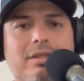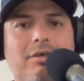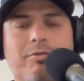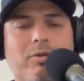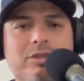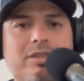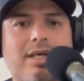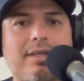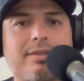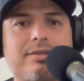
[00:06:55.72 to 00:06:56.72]
Of course
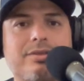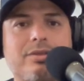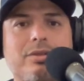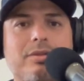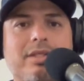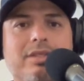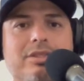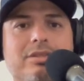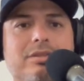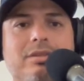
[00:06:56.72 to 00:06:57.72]
not. So they
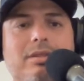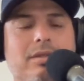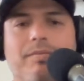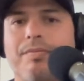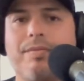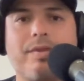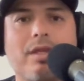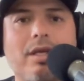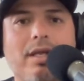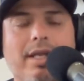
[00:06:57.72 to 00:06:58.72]
just
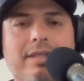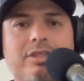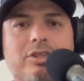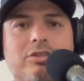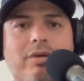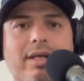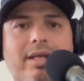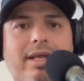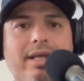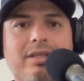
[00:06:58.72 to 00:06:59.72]
let this train
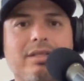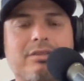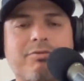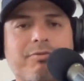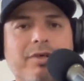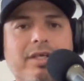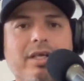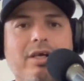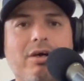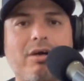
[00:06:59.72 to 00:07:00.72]
hit this
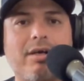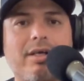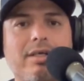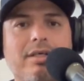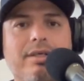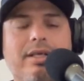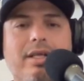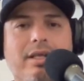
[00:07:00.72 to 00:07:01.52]
freaking car, and